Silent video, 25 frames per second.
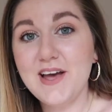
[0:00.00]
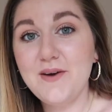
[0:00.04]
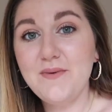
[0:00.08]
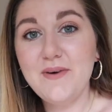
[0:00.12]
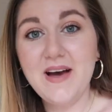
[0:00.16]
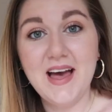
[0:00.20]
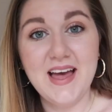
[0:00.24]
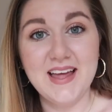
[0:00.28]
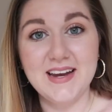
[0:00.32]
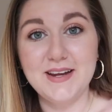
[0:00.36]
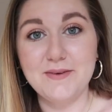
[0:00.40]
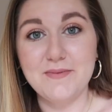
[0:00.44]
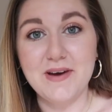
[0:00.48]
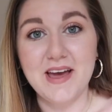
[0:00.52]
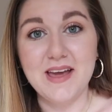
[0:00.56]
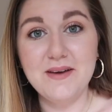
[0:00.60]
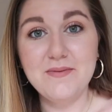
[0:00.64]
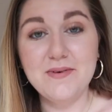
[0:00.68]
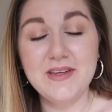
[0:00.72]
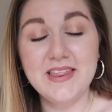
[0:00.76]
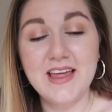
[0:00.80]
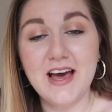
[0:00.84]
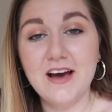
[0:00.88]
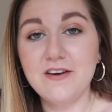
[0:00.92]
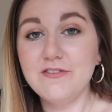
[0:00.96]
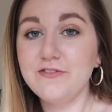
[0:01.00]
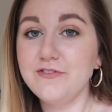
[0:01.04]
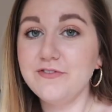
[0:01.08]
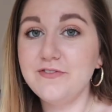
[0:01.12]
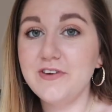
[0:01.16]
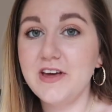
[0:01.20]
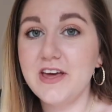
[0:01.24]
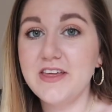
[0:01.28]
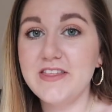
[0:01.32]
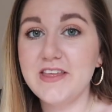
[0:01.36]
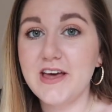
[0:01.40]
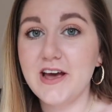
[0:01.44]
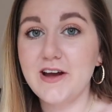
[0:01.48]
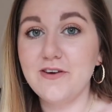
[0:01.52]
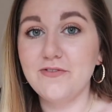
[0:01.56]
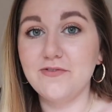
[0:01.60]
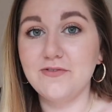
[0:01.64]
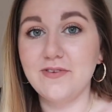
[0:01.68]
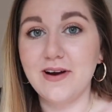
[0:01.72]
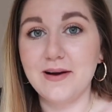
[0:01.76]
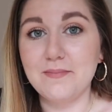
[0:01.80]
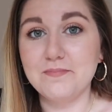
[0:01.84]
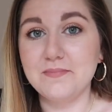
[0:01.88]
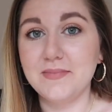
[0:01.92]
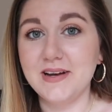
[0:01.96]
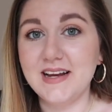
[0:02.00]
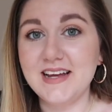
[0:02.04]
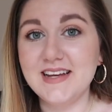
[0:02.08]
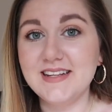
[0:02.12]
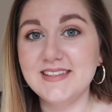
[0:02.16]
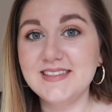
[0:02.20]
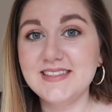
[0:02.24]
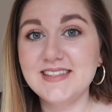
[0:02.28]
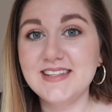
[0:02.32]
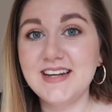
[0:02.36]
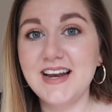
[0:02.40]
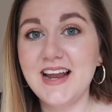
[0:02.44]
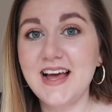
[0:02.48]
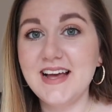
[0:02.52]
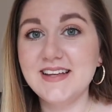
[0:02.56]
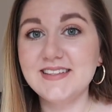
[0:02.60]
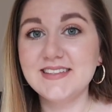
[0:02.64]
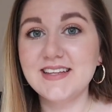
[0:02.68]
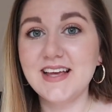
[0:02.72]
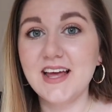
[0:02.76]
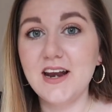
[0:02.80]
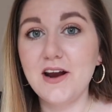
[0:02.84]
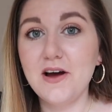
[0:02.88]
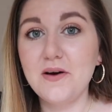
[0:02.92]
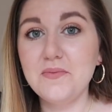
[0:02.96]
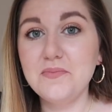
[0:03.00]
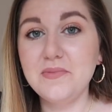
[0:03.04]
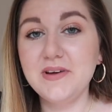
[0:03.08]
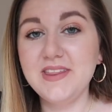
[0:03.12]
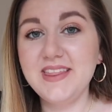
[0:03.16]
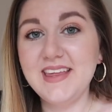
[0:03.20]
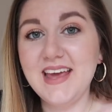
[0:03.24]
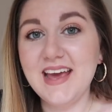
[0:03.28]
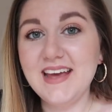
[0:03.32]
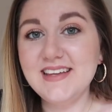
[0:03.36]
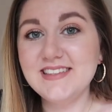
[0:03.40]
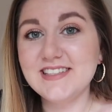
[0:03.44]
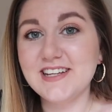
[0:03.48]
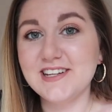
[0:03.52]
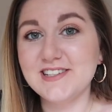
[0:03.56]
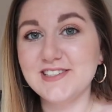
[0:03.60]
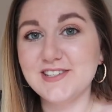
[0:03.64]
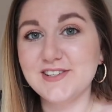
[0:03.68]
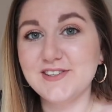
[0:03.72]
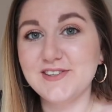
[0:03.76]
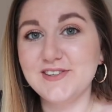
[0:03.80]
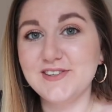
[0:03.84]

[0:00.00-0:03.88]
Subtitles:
So anyway, without further ramblings, let's get on with the ASOS